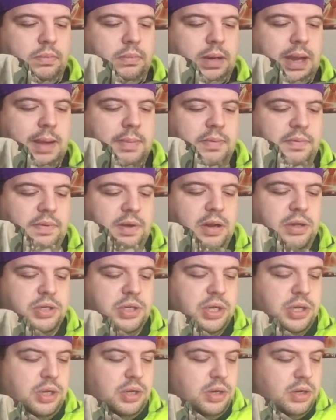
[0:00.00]
camouflage,
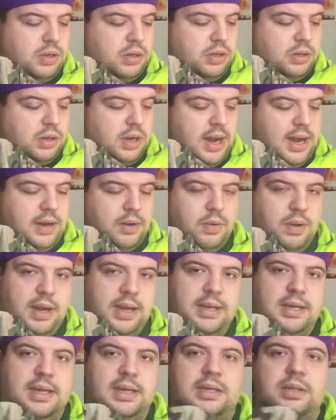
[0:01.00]
so you can get it quite
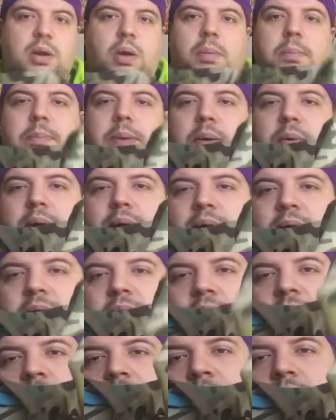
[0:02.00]
in. It's got
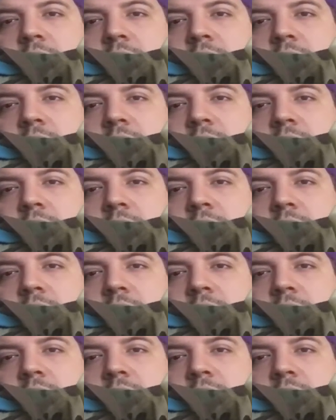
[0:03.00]
built-in